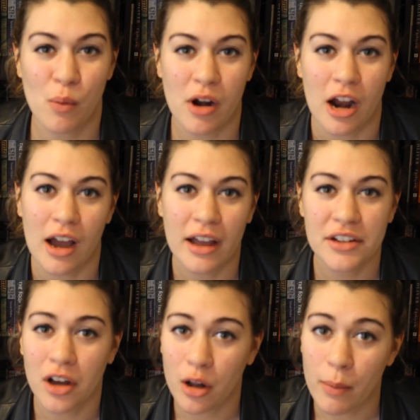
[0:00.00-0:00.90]
where I
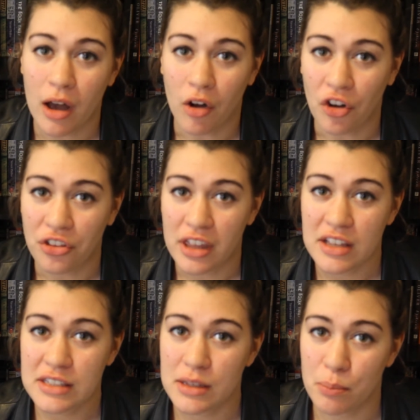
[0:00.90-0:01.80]
talk about all
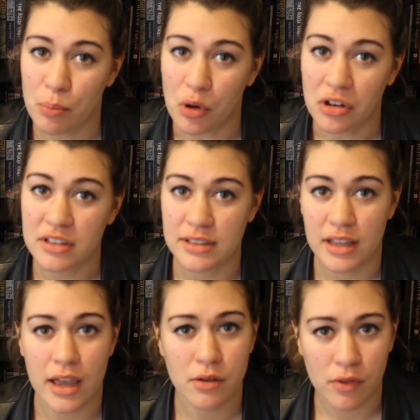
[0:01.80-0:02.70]
things books
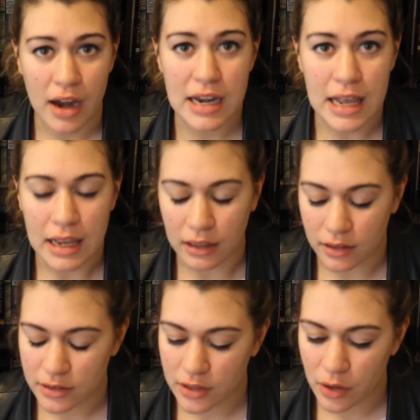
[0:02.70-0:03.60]
and writing.
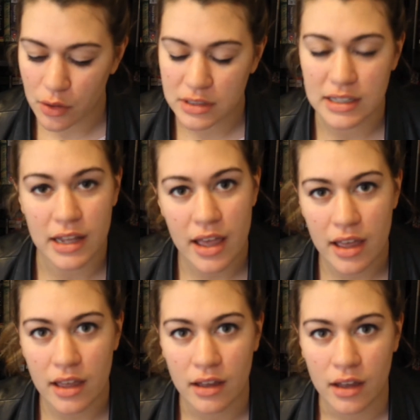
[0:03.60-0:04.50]
So
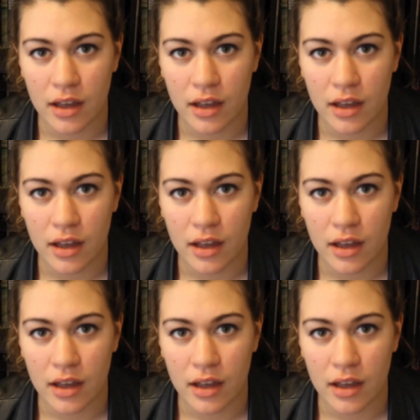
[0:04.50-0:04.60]
today